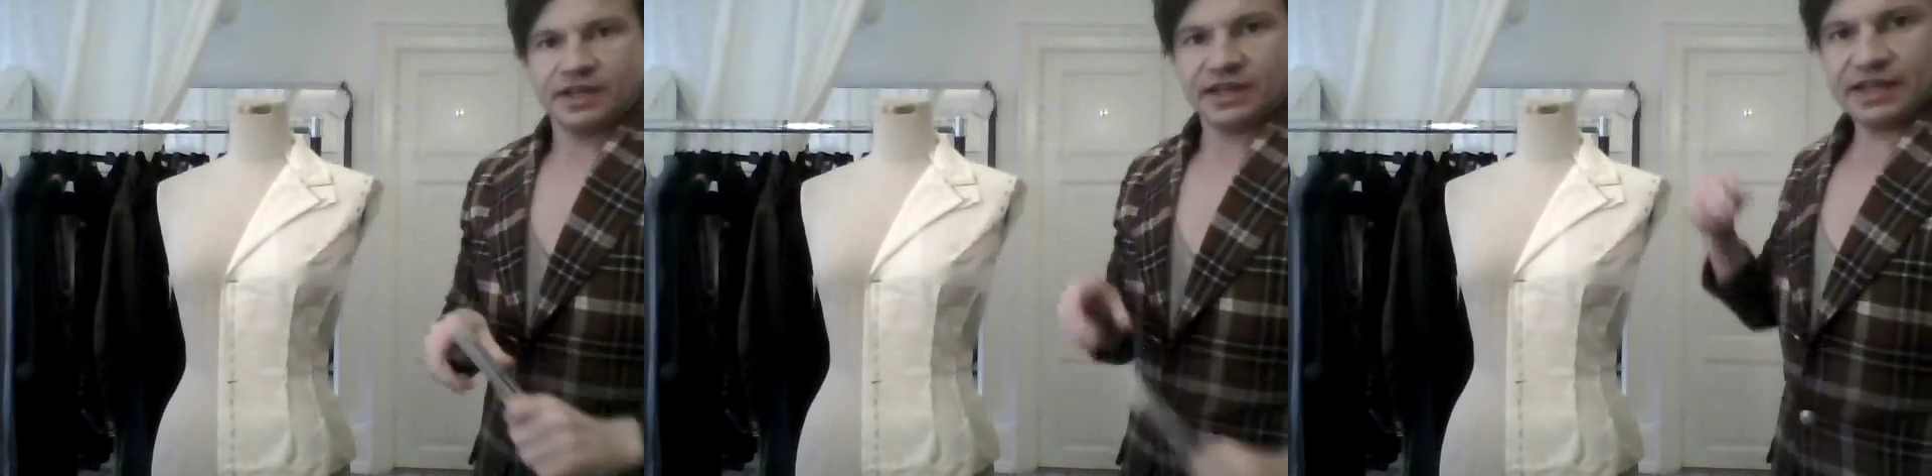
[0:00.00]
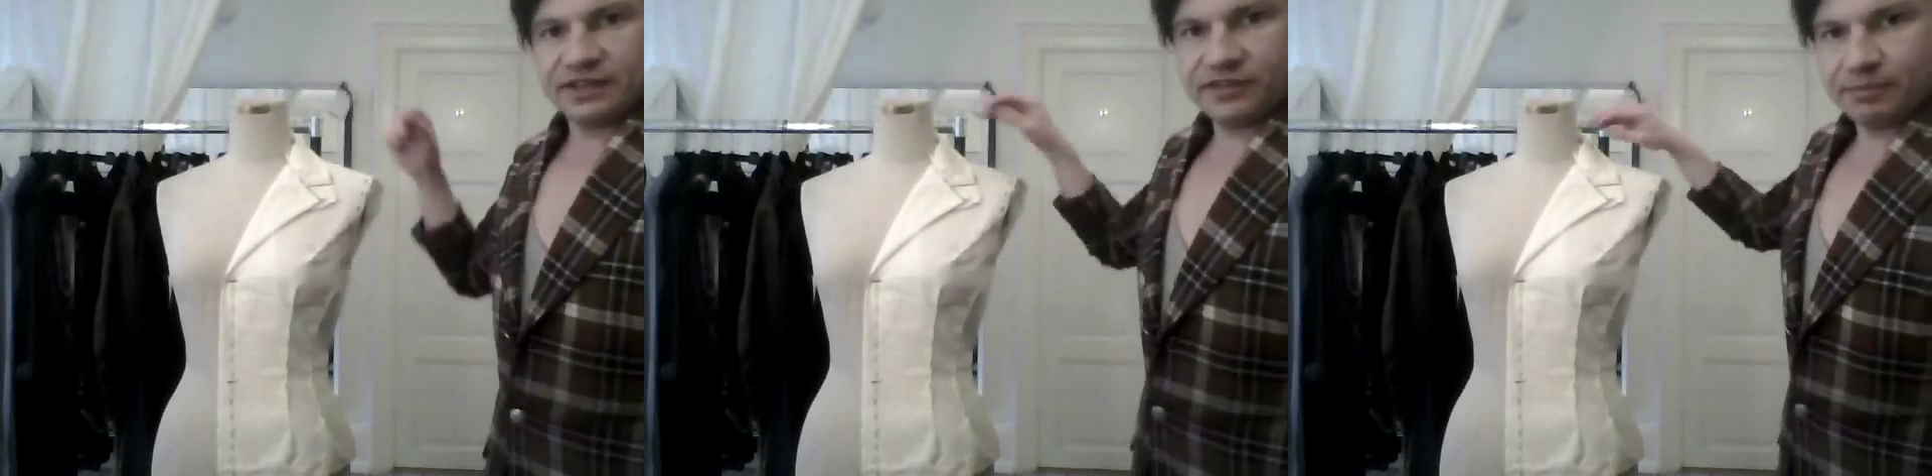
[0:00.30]

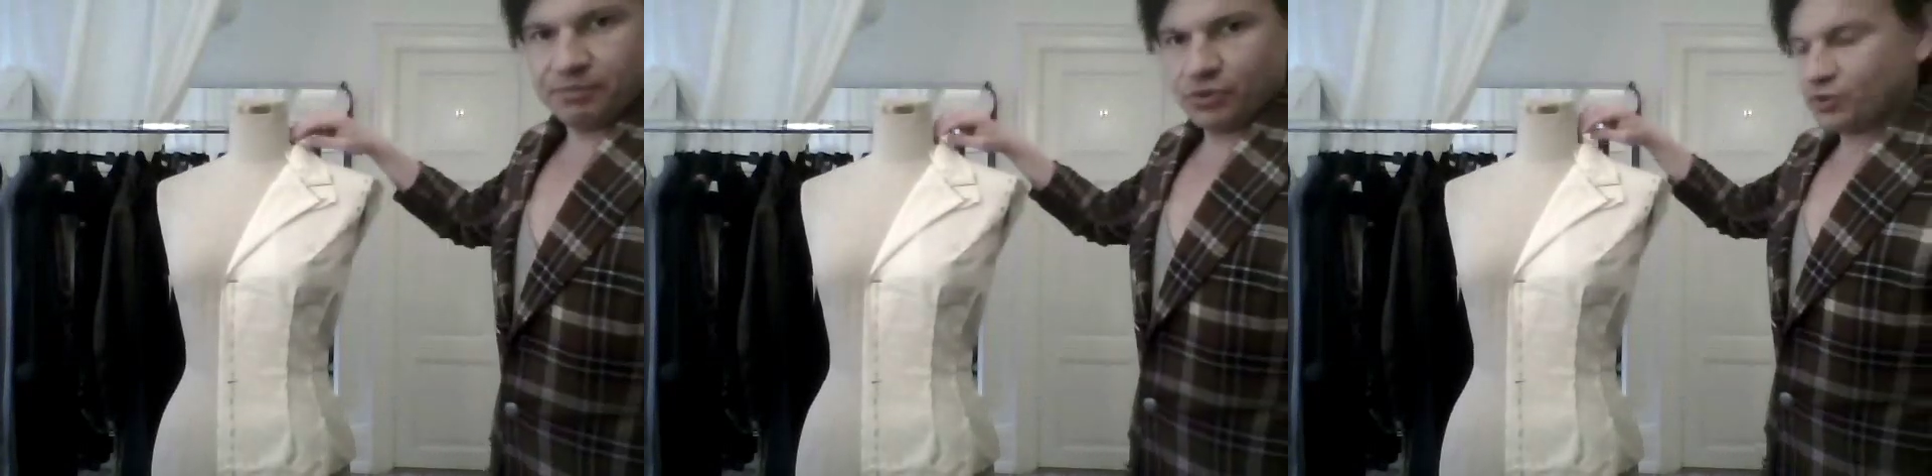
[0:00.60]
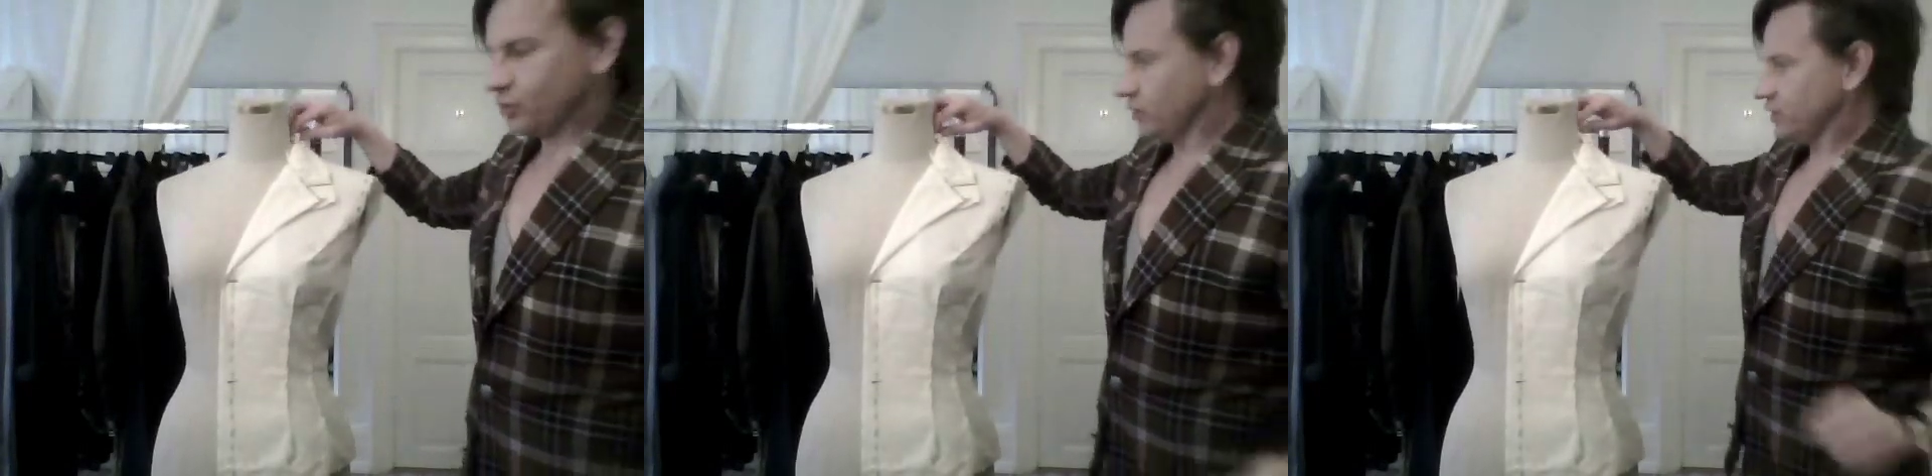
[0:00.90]
And it's
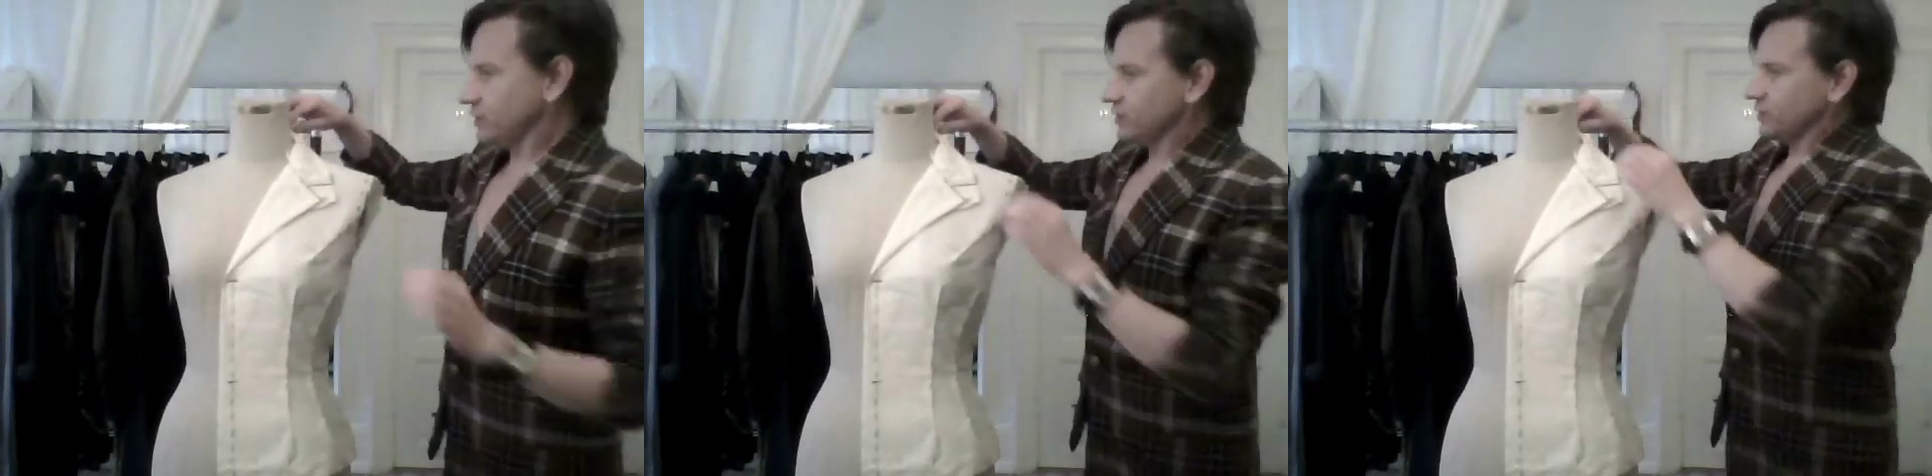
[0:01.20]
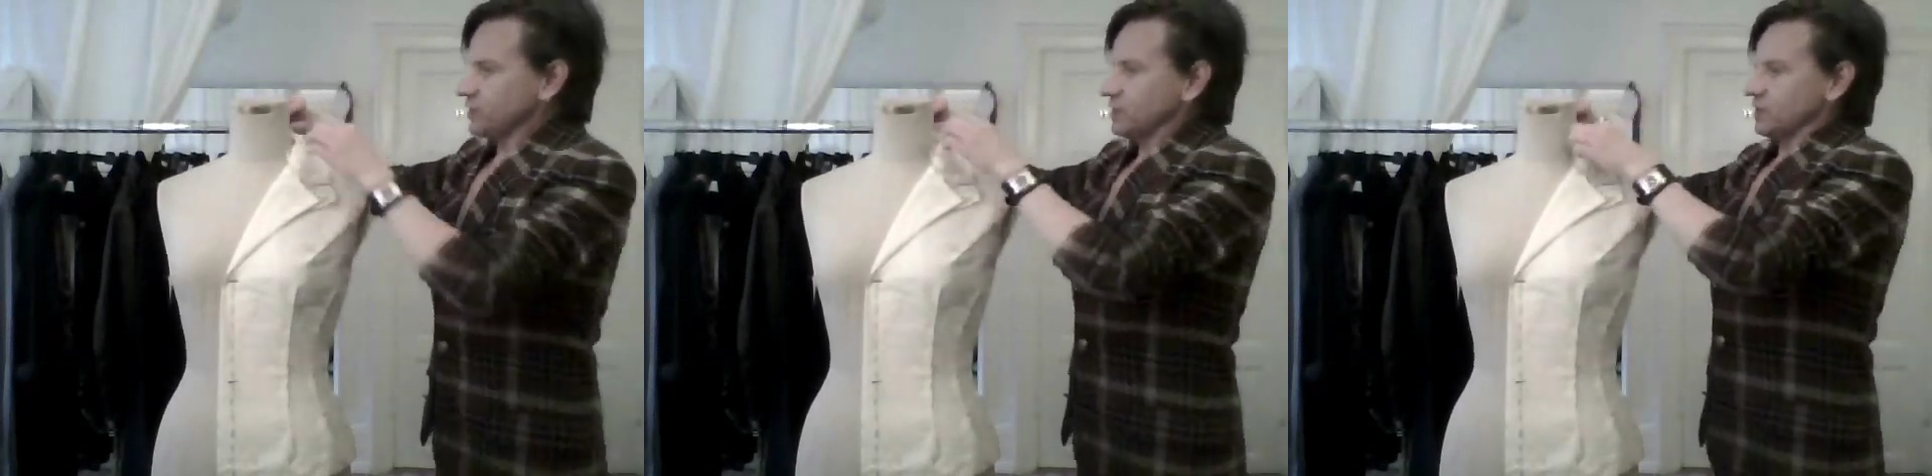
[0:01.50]
important,